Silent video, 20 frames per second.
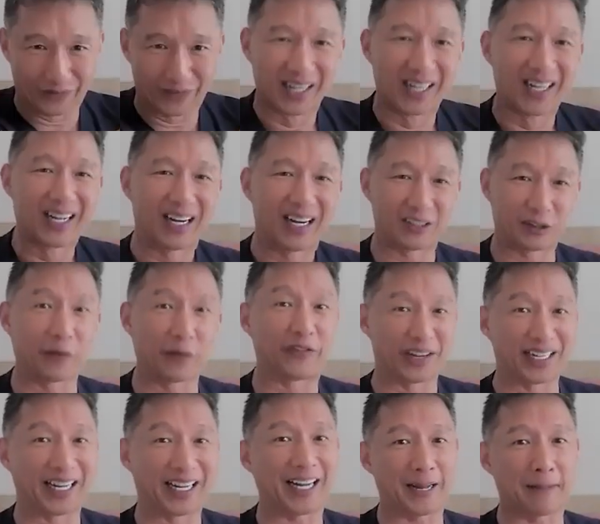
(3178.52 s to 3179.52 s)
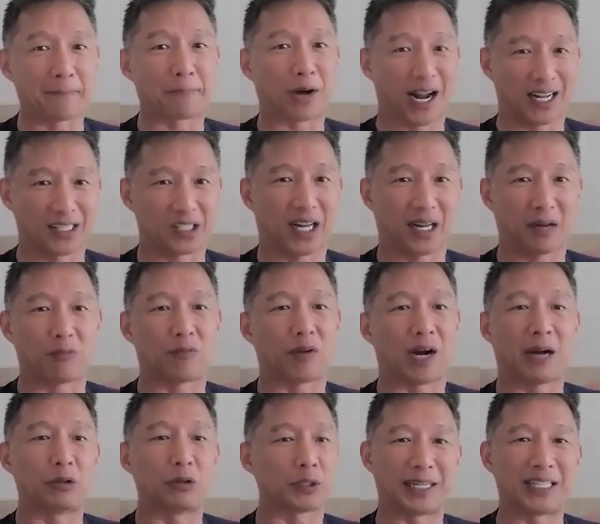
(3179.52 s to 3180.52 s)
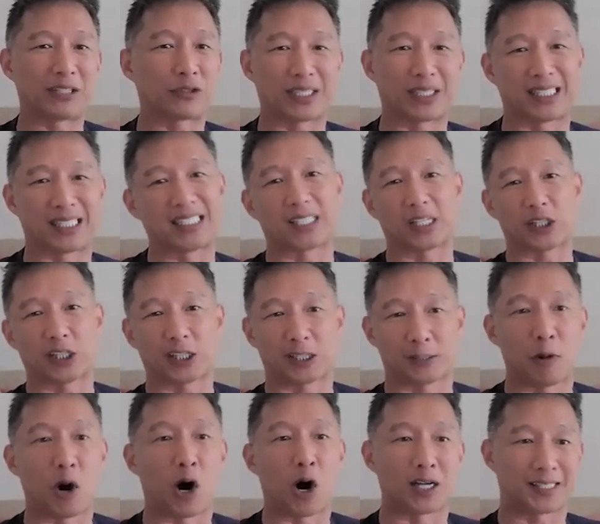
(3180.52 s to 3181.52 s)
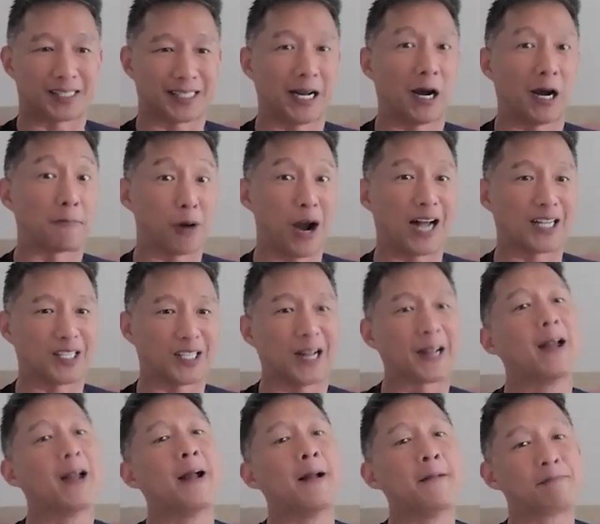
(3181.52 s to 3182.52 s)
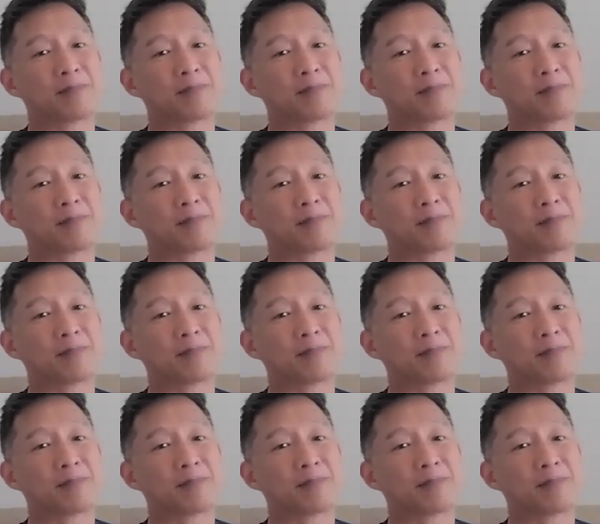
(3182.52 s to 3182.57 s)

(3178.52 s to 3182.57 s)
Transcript: of your vanadium project. Why would you be interested in such a small scale project?